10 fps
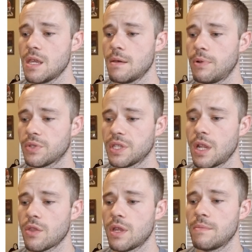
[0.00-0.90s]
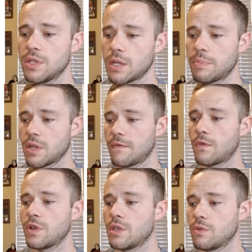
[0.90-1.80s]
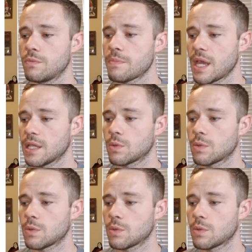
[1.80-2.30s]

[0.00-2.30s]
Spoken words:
Post another image up here for you as